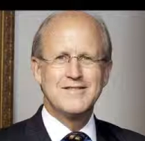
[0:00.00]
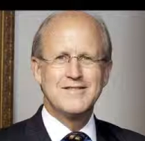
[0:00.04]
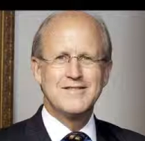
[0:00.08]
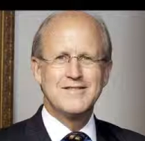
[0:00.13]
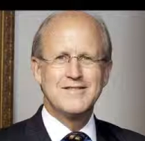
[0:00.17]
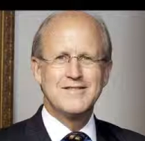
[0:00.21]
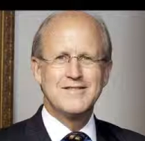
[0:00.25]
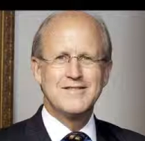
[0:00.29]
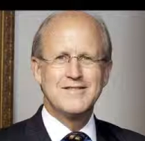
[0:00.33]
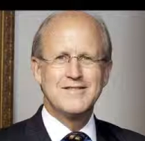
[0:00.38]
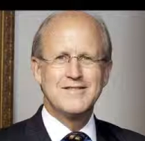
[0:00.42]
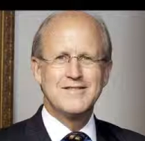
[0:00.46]

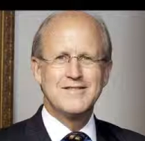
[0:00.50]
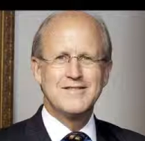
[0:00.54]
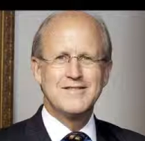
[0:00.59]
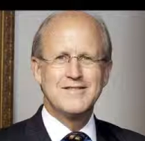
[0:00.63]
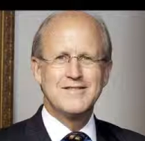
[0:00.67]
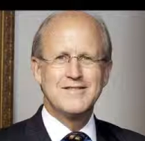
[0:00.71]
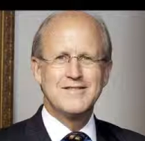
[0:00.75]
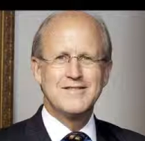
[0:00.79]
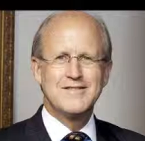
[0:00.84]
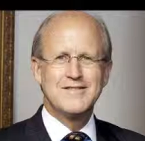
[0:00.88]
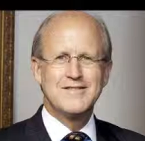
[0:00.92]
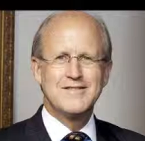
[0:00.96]

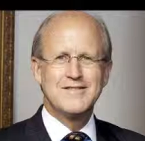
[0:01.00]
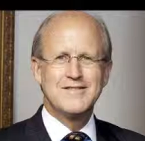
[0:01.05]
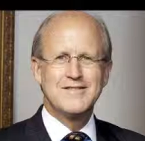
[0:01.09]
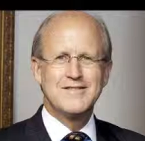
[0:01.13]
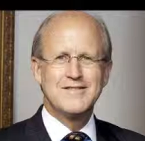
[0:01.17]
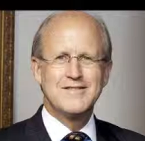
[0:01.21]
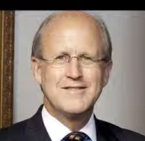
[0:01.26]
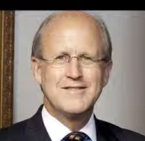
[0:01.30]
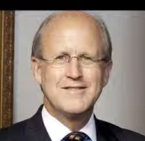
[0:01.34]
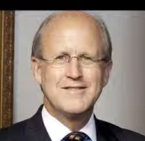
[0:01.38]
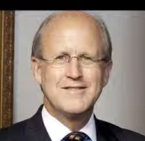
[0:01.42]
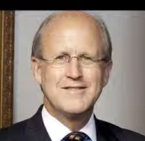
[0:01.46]

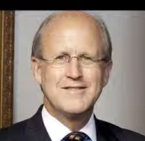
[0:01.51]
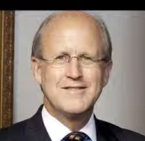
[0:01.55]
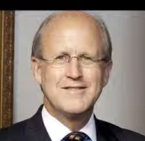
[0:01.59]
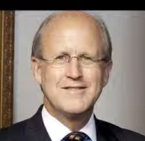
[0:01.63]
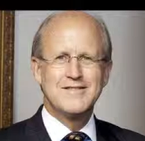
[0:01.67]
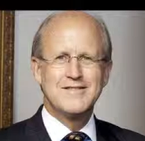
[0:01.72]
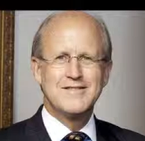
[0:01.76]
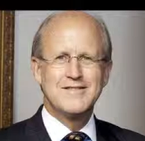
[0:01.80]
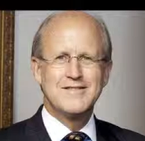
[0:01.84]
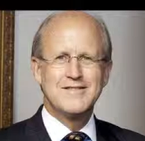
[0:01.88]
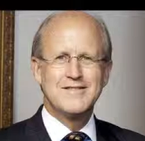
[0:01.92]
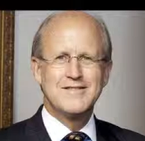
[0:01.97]

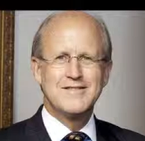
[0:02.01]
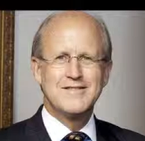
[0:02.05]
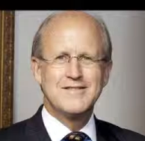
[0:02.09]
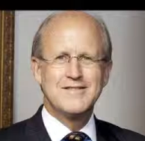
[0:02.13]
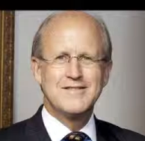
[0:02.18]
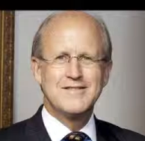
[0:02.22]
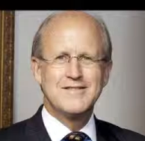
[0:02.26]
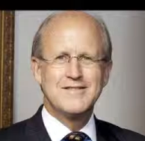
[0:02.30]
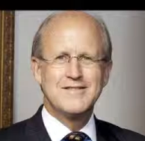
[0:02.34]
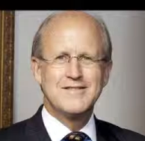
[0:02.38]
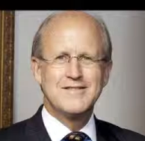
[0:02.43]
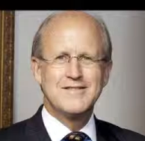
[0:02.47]

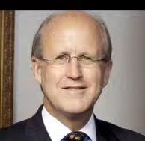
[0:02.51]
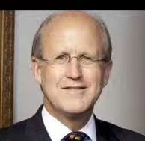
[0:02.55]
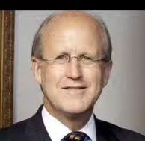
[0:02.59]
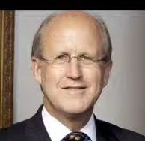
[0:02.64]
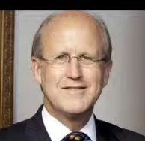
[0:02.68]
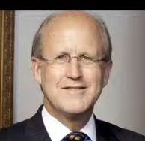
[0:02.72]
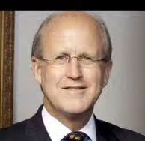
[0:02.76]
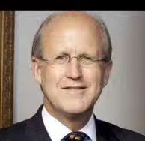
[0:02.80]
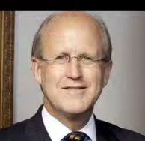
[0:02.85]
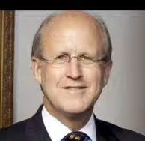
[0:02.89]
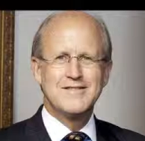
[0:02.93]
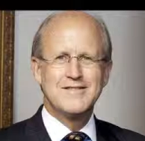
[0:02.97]

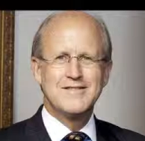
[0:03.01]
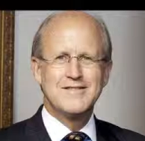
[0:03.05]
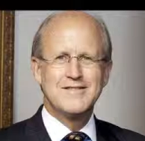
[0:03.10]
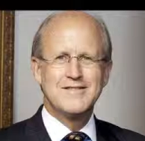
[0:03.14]
This is a still picture; no speech is visible.